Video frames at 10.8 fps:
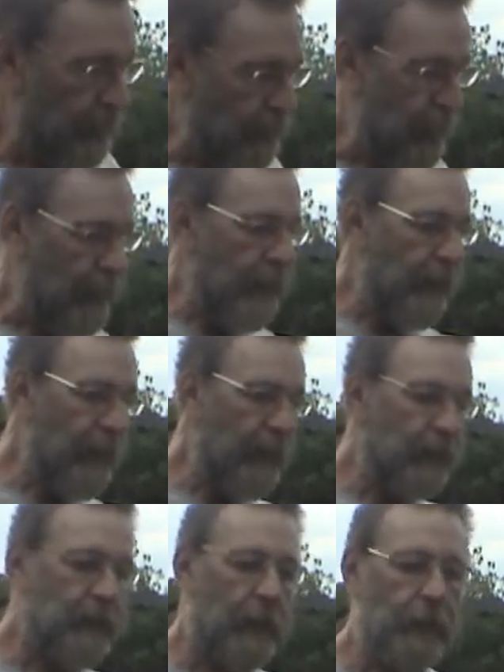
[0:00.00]
buy, and that's
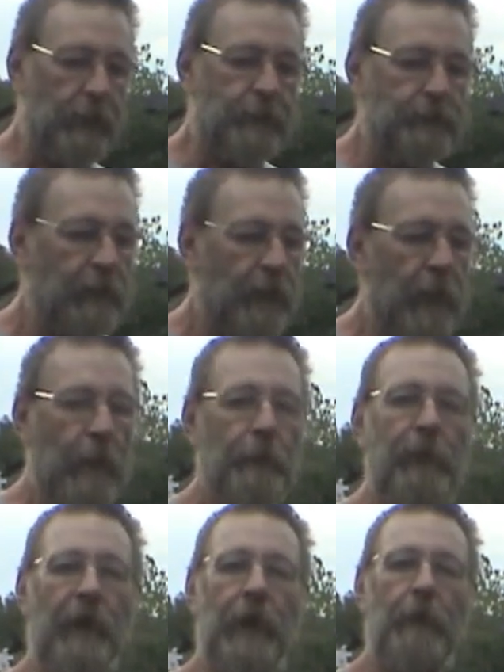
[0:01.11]
called
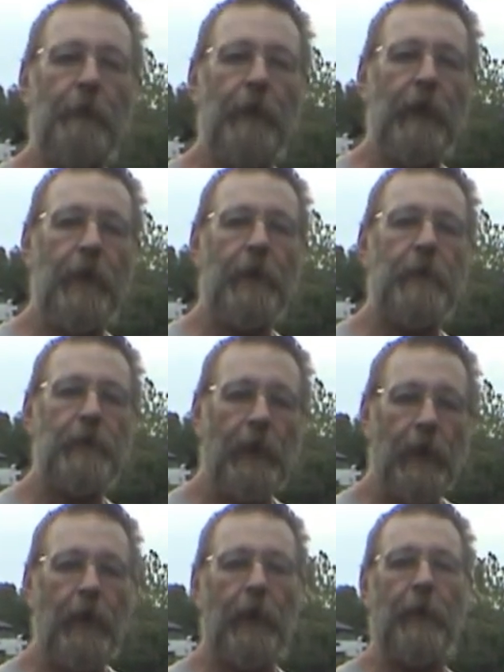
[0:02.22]
peanut butter and
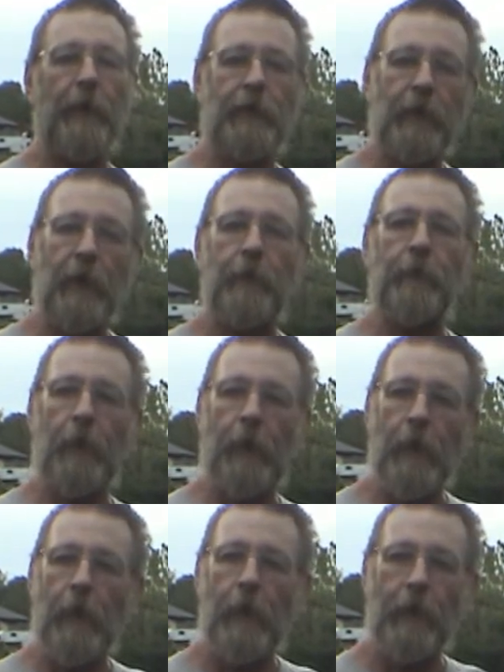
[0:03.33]
jelly in the same jar.